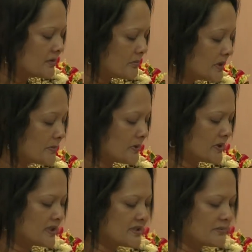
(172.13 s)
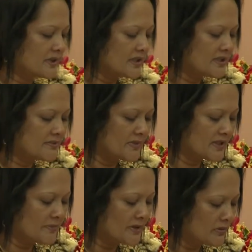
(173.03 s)
people with disabilities
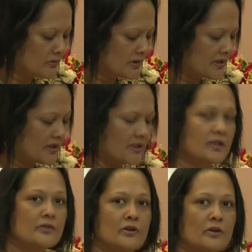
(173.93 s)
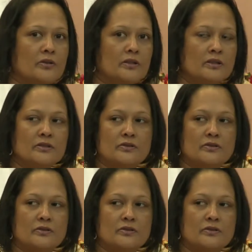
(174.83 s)
must be included in road